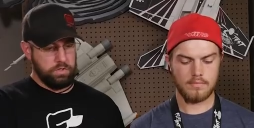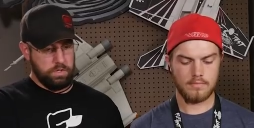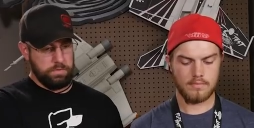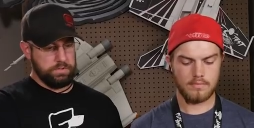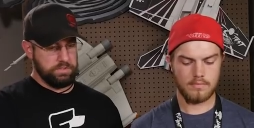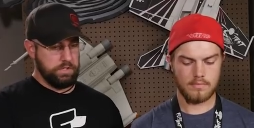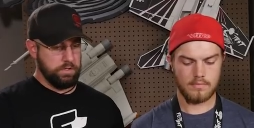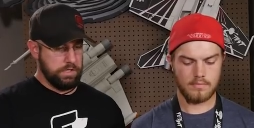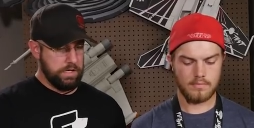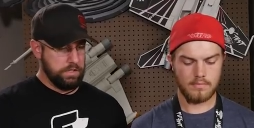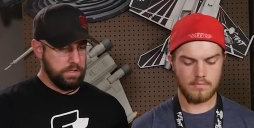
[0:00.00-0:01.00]
Speaker 1: come in a
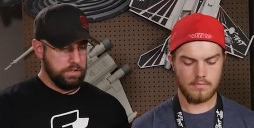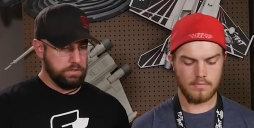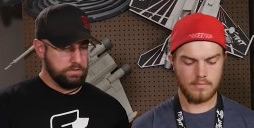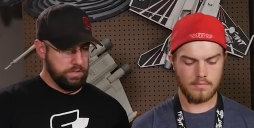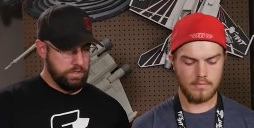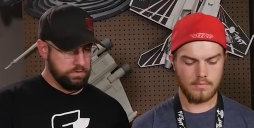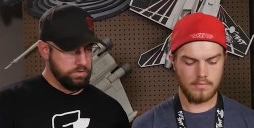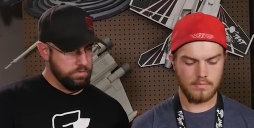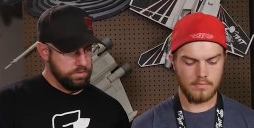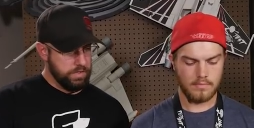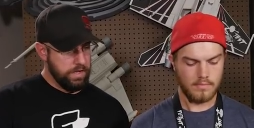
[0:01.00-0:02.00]
CLI like Ian's
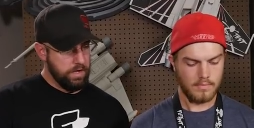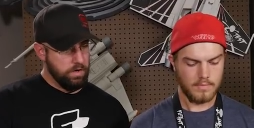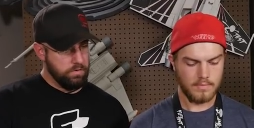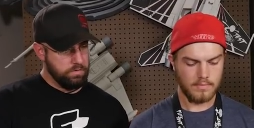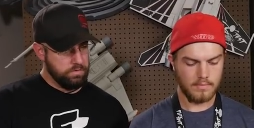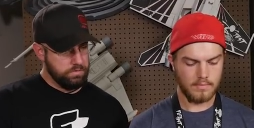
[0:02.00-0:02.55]
doing now,